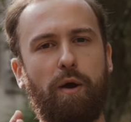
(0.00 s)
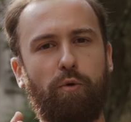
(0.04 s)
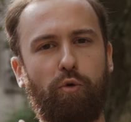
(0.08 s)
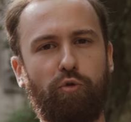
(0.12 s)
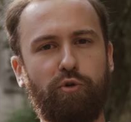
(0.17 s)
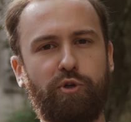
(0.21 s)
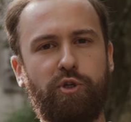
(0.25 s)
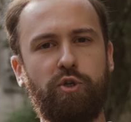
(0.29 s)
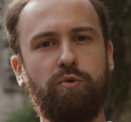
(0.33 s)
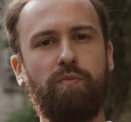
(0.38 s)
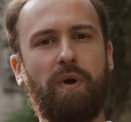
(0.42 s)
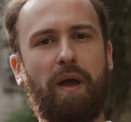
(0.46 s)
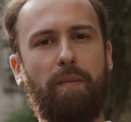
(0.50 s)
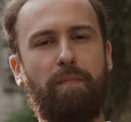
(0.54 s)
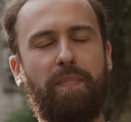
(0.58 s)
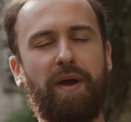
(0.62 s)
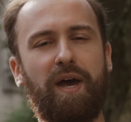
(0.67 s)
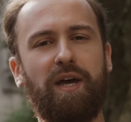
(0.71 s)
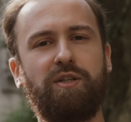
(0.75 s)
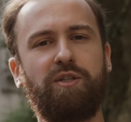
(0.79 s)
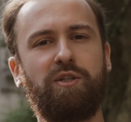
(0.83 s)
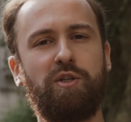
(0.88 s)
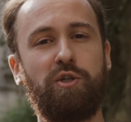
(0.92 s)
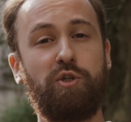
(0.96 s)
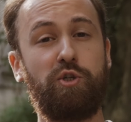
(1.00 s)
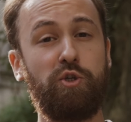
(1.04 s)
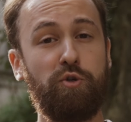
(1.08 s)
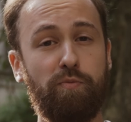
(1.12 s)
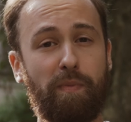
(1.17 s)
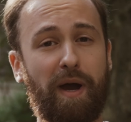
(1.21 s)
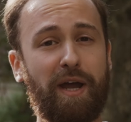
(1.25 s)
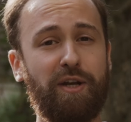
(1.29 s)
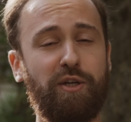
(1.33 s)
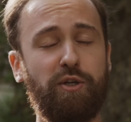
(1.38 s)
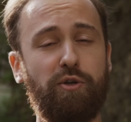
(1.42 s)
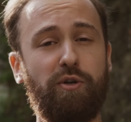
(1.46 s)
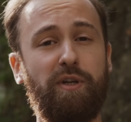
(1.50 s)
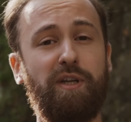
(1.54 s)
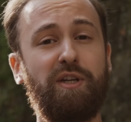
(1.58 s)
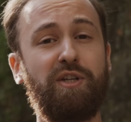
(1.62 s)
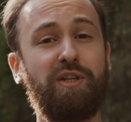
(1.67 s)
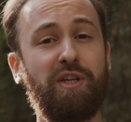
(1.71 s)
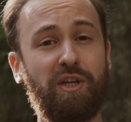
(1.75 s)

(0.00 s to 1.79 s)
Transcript: I will do my best to do my duty